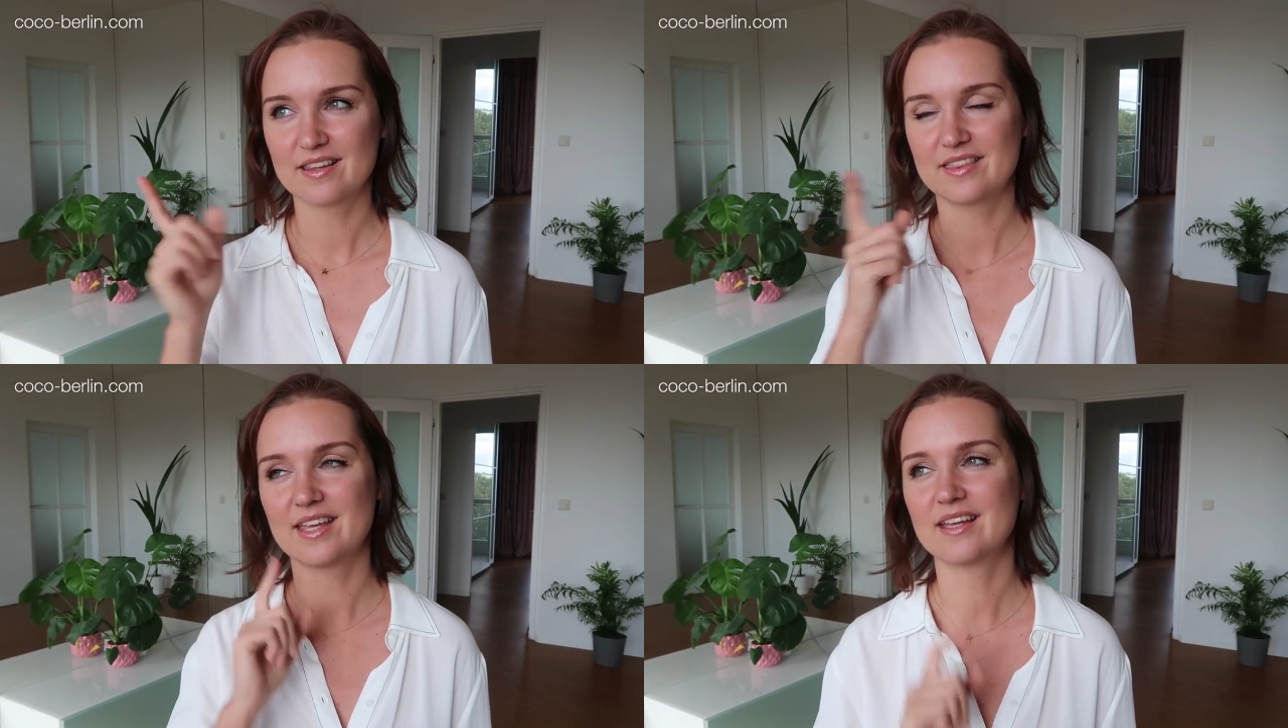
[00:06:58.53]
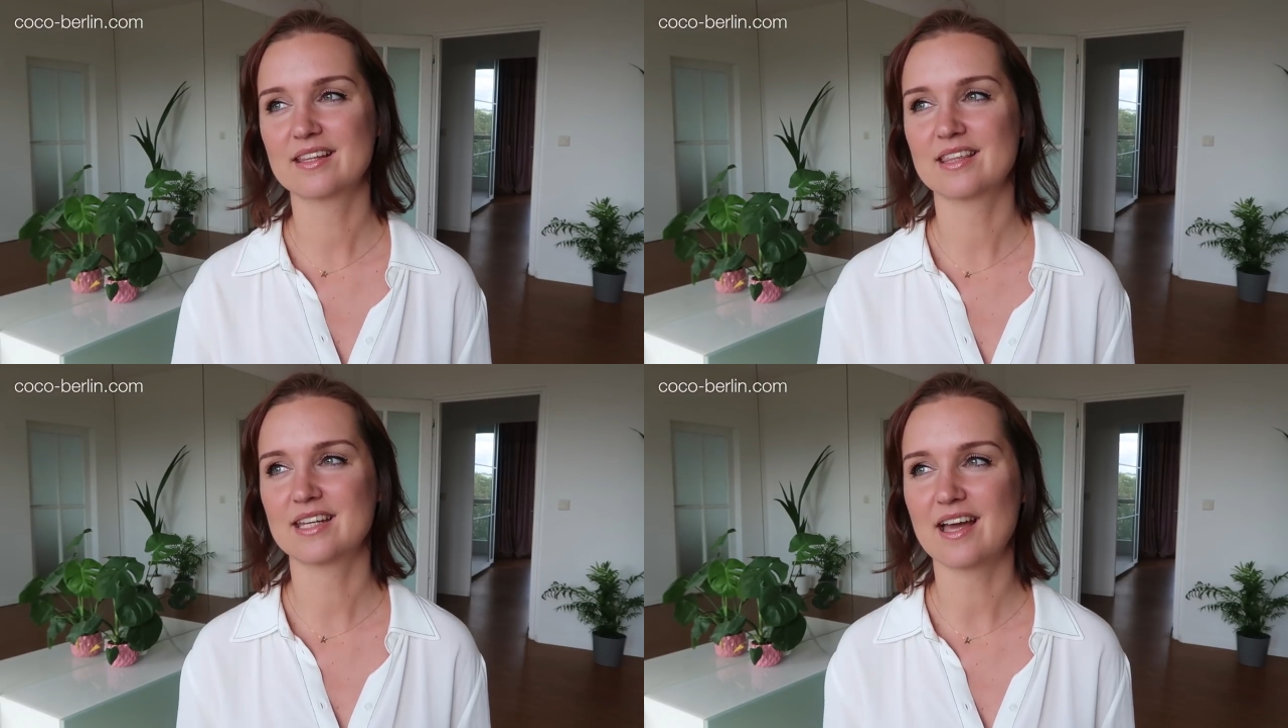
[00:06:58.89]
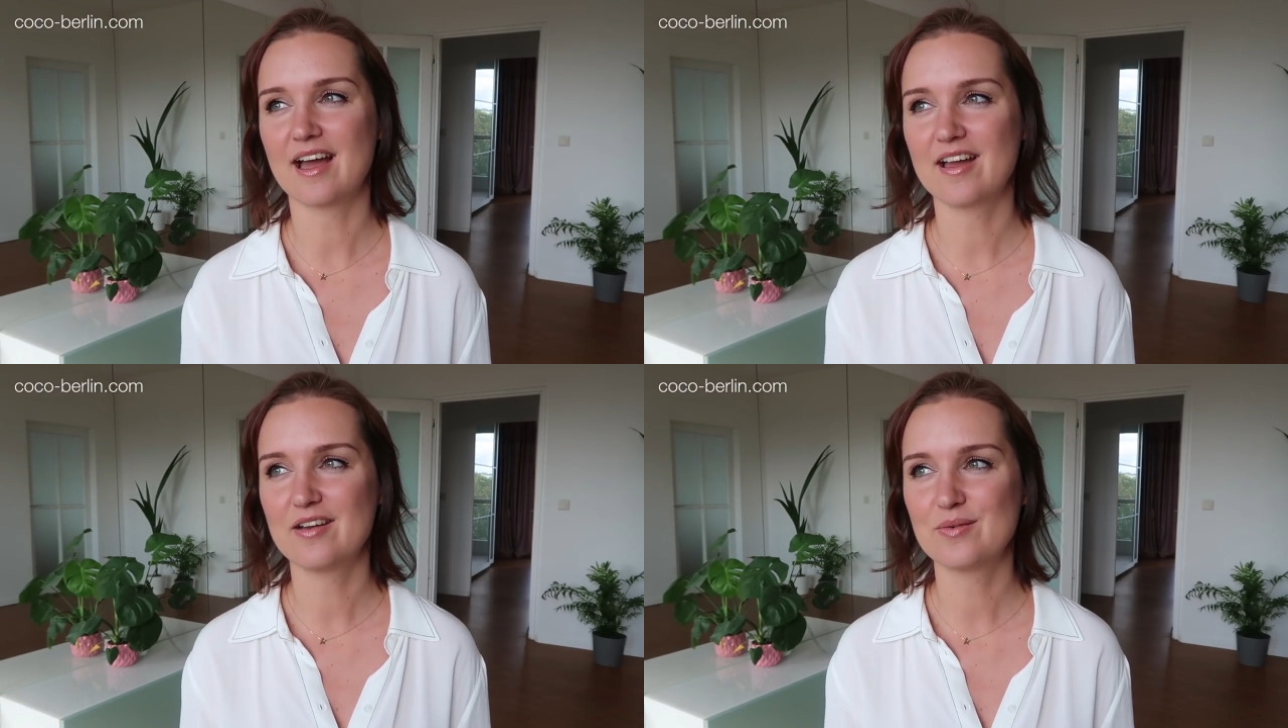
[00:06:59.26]
thing that
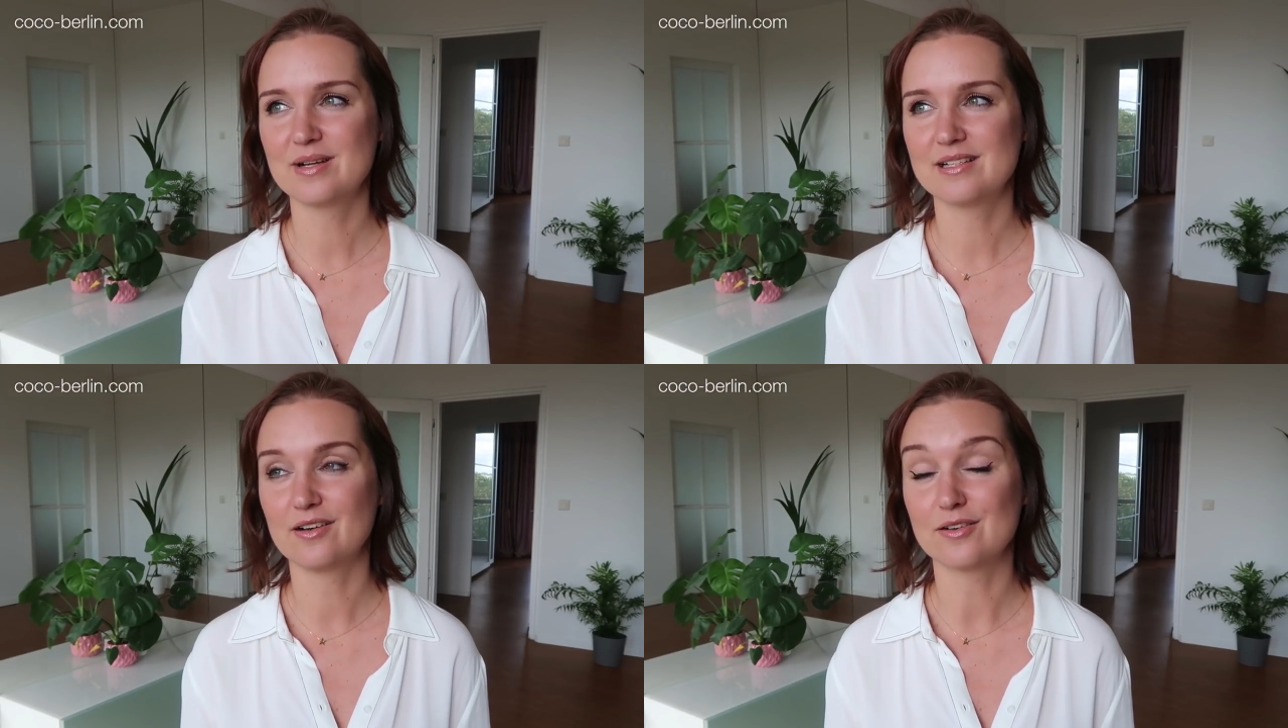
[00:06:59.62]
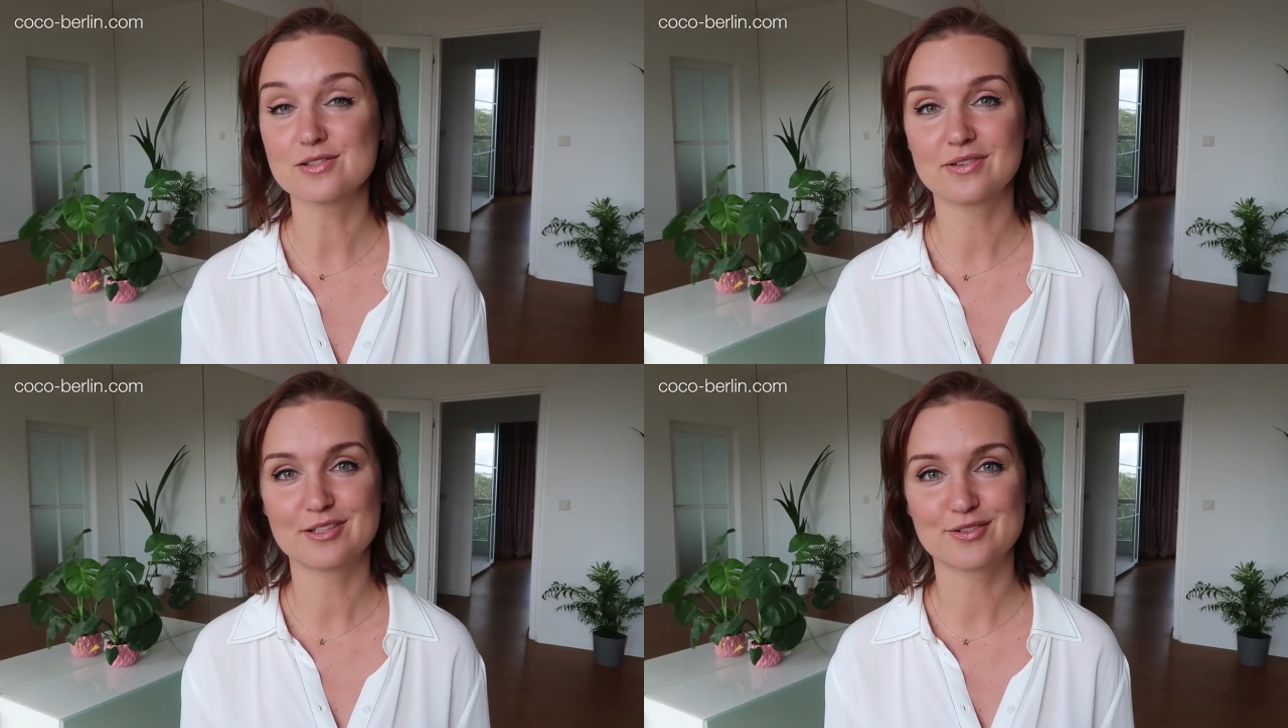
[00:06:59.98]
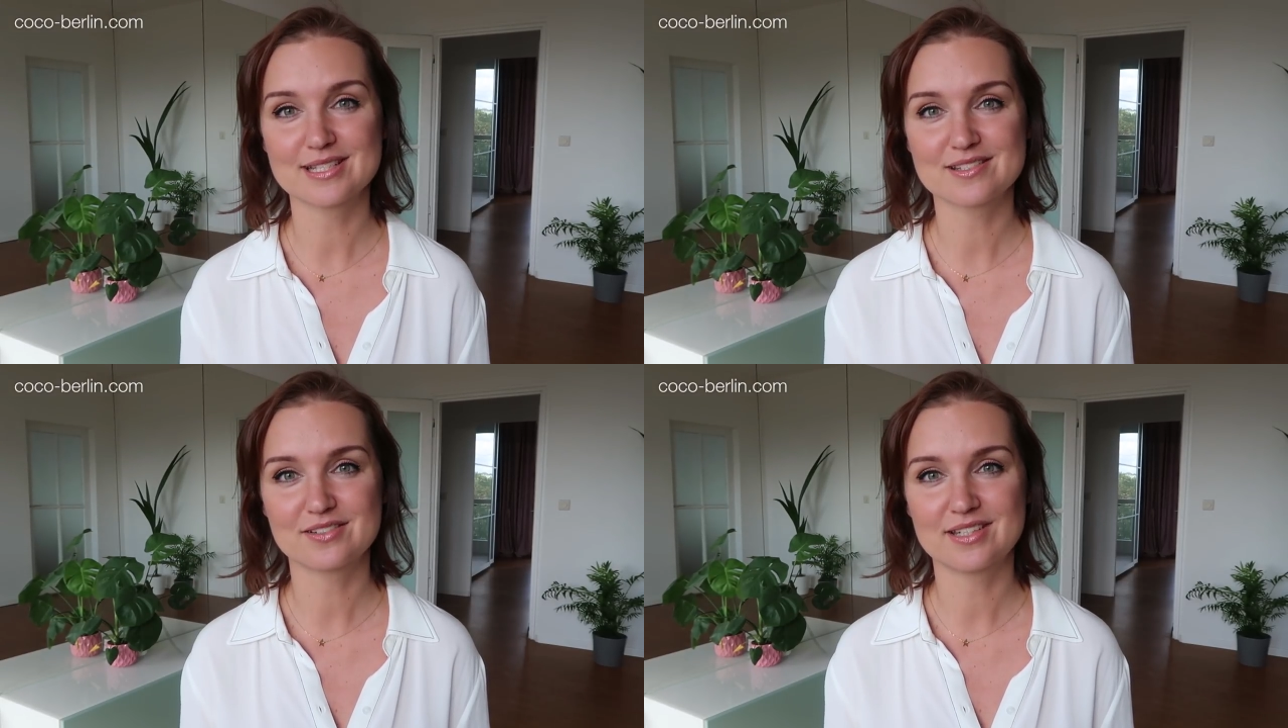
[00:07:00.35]
I will also
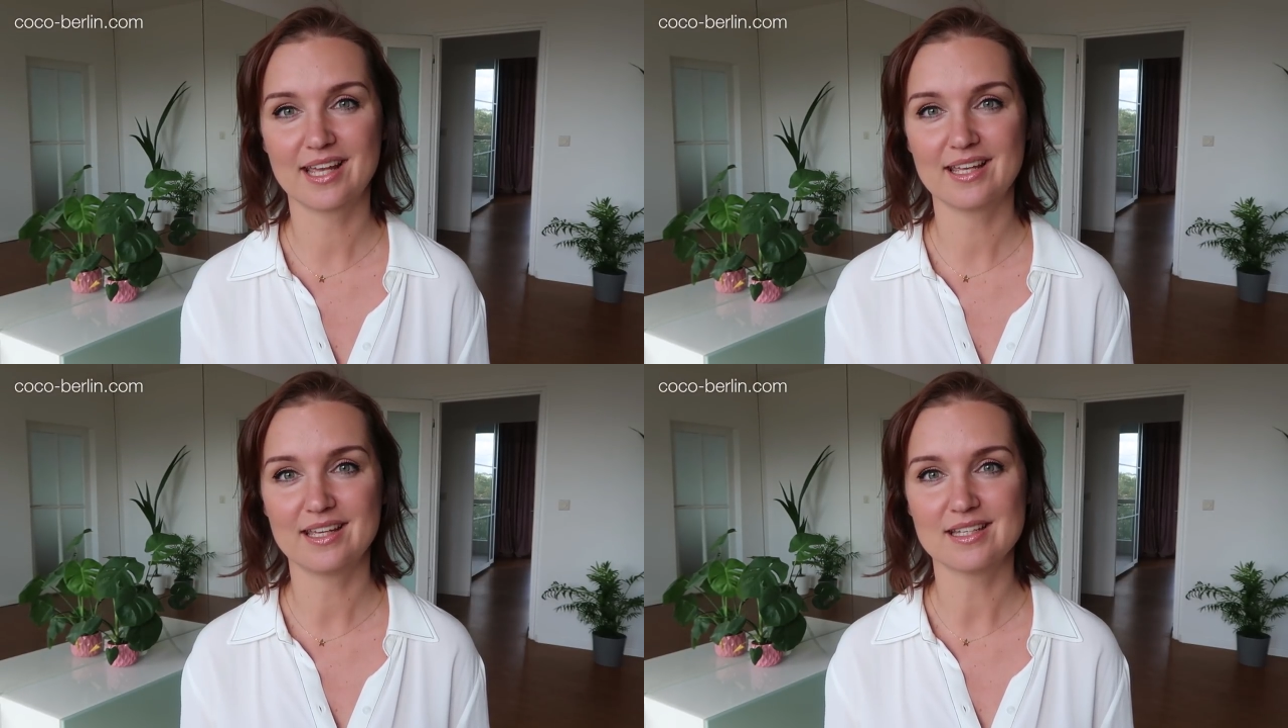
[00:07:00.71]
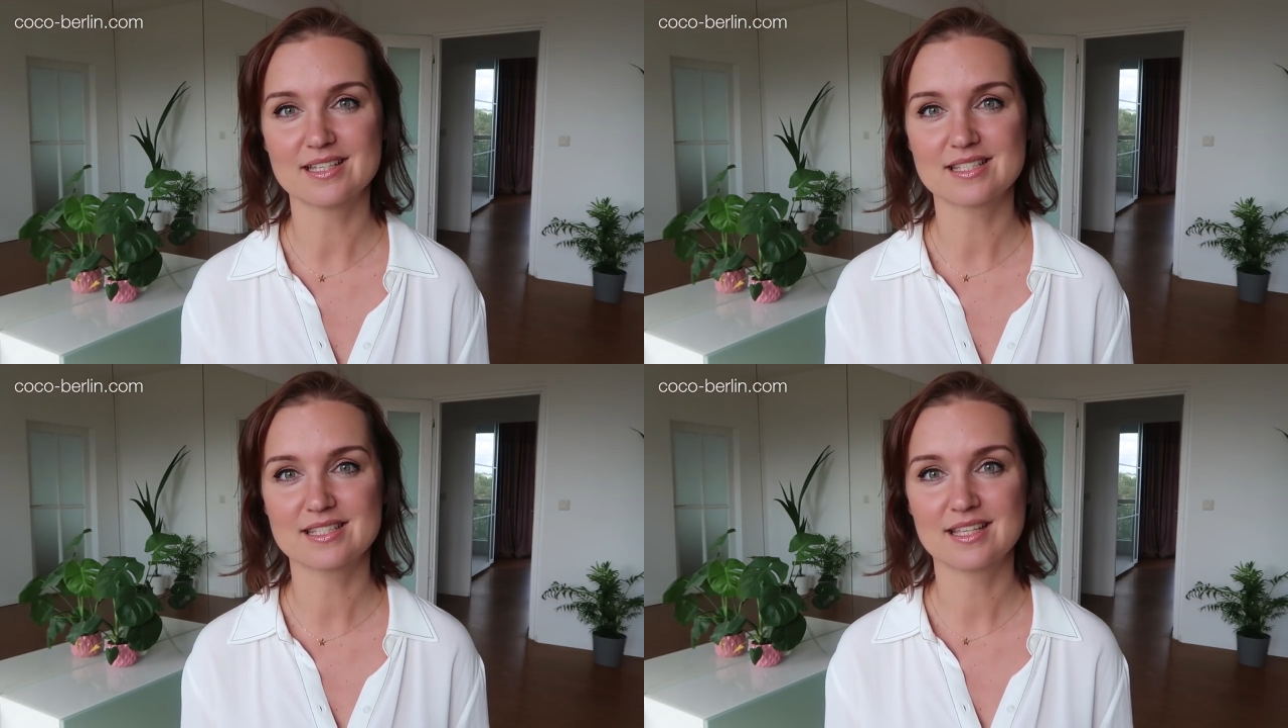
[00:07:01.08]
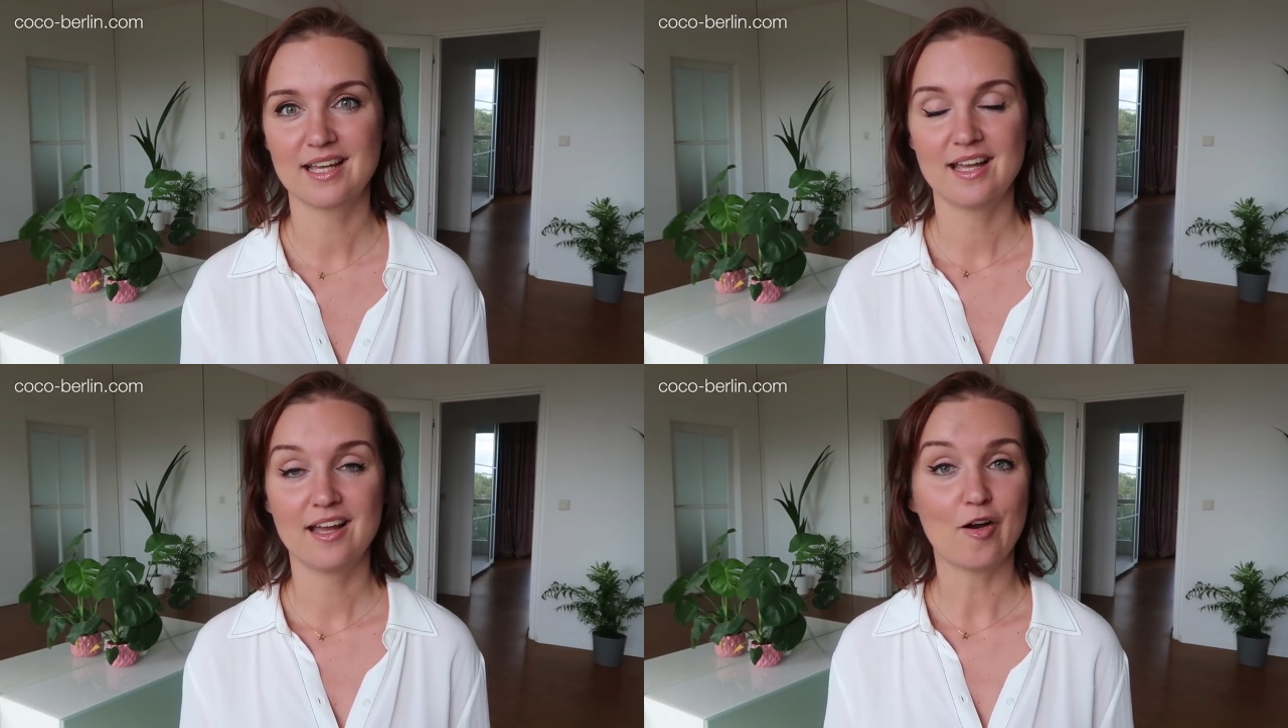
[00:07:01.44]
address today is